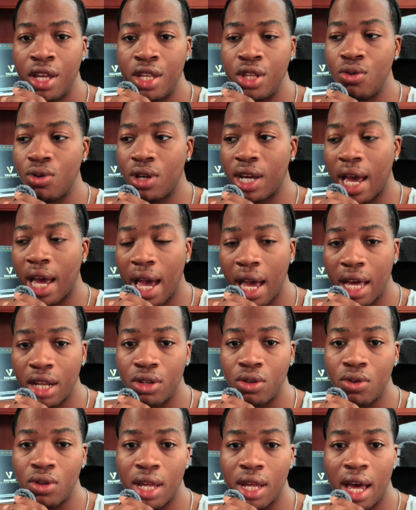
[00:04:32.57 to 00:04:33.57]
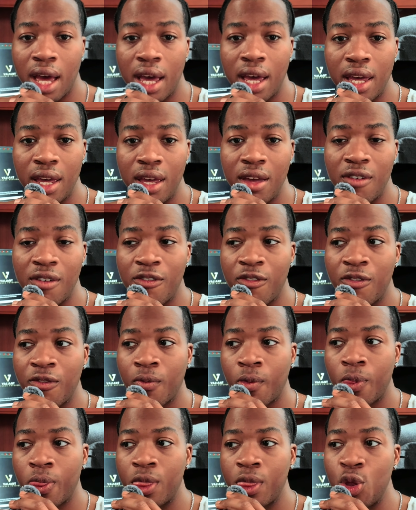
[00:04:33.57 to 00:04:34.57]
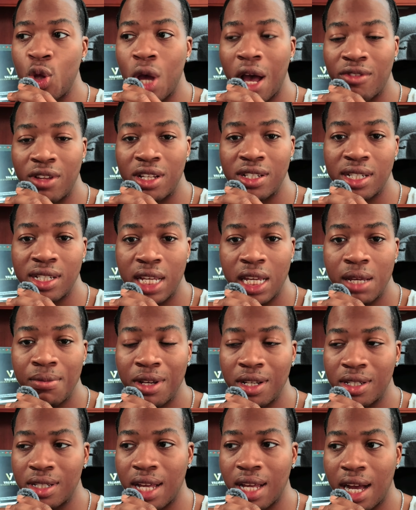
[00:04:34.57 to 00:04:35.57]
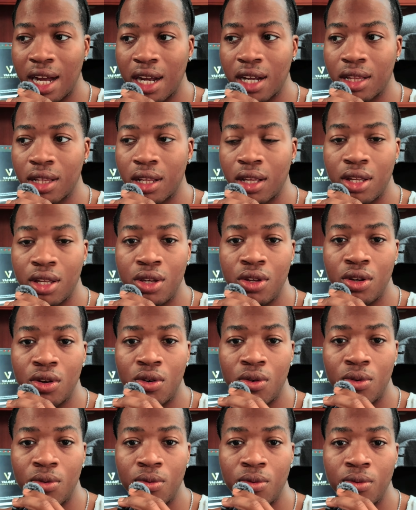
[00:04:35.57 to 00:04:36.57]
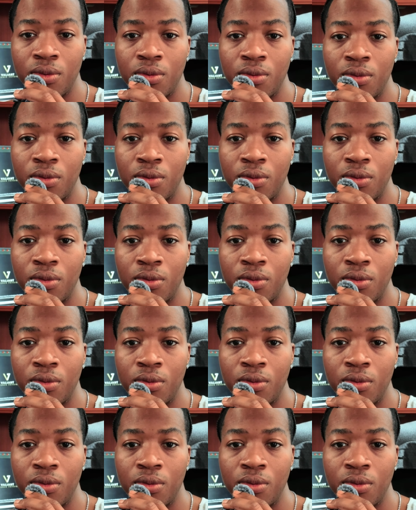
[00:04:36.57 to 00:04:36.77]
You can do that if you have the same exact, you know,